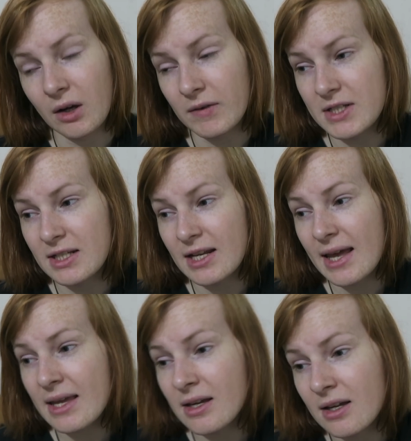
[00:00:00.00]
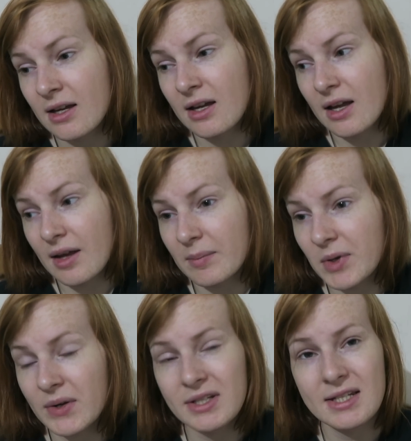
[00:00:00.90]
Obviously today I'm
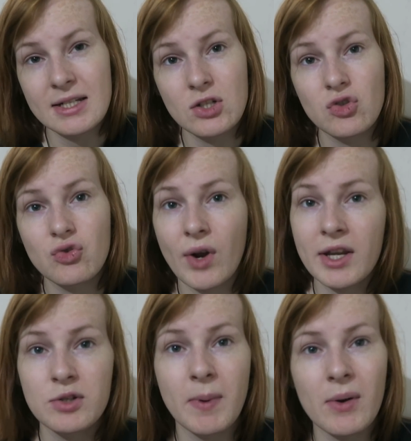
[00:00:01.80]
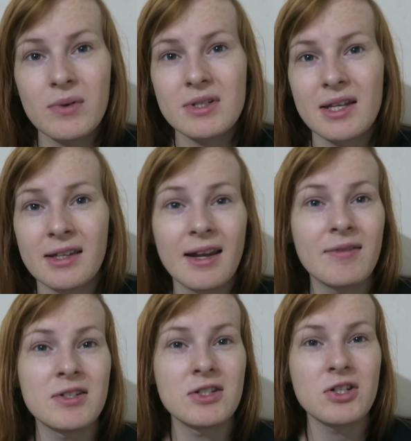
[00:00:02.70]
going to see Strange Bones at the
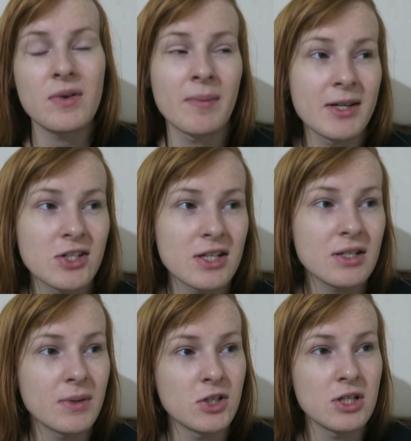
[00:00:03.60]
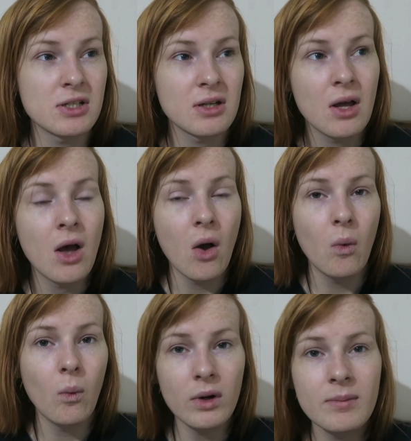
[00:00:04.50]
Deaf Institute in Manchester, which is
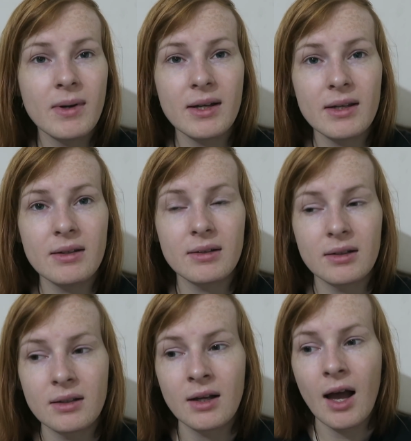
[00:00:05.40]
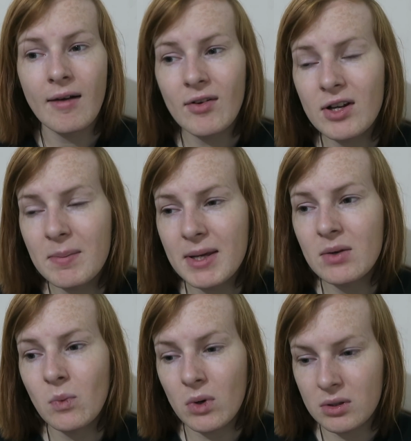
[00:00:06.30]
one of my... I've only
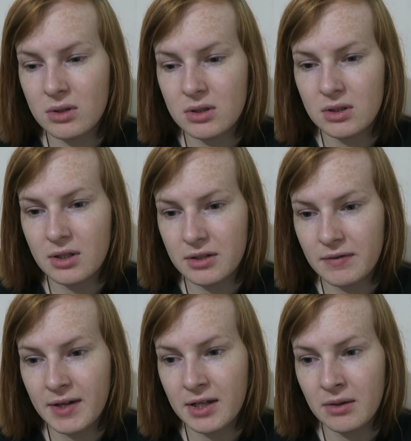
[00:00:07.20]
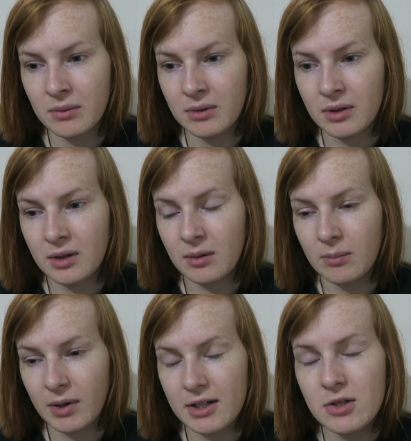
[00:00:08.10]
been once to this venue,
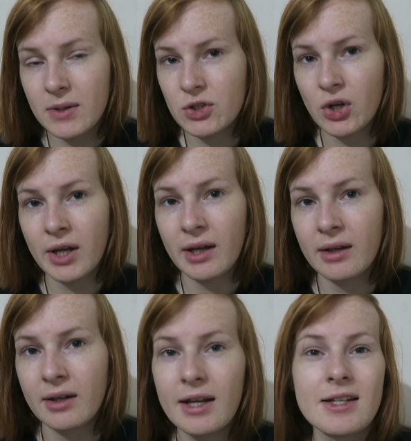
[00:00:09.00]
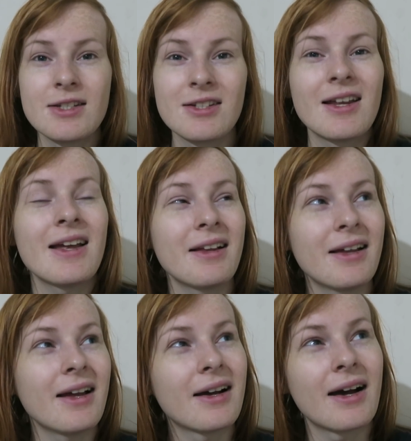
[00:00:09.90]
but I do enjoy it.
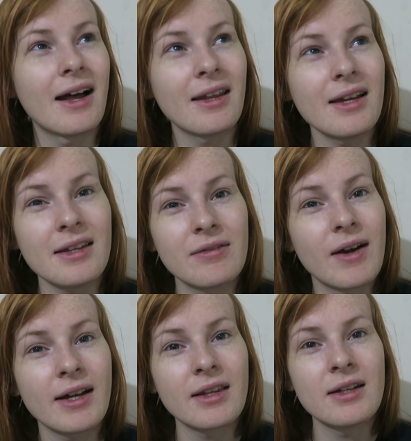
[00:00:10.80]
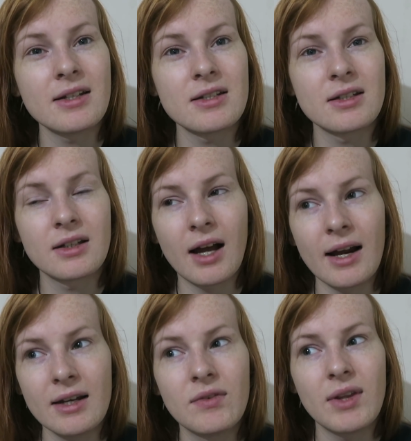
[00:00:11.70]
I like the fact that it's
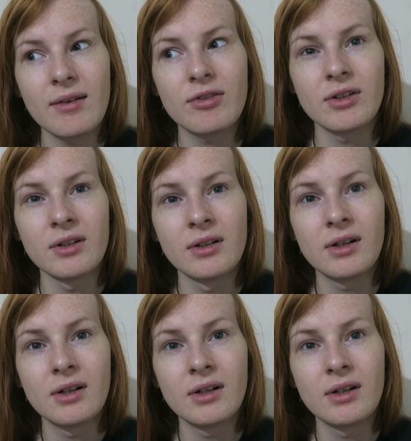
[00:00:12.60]
kind of different.